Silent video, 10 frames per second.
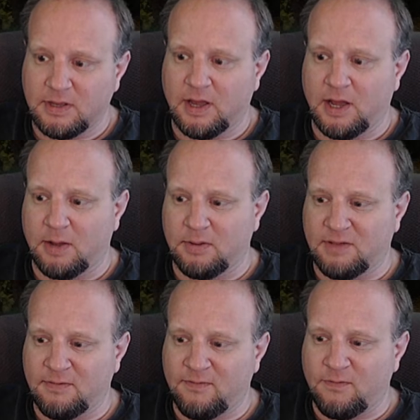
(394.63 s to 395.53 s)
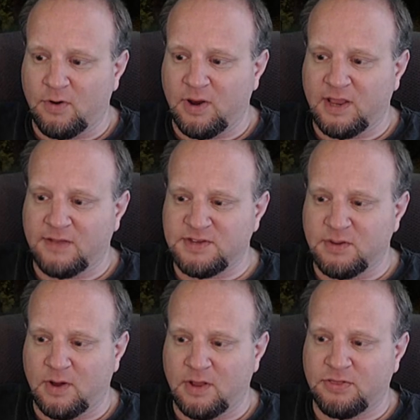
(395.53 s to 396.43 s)
Level 40 gives you
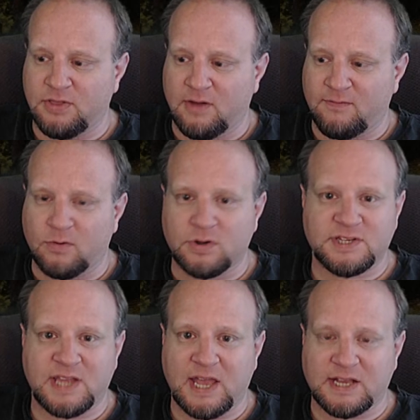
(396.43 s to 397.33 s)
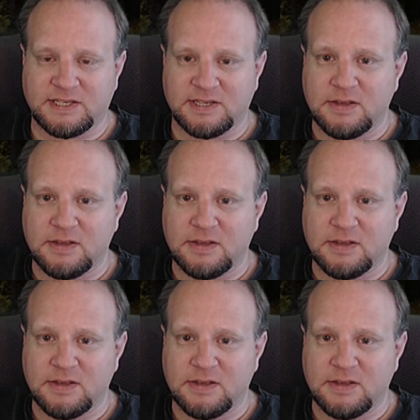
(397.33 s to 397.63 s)
what, 4 stacks,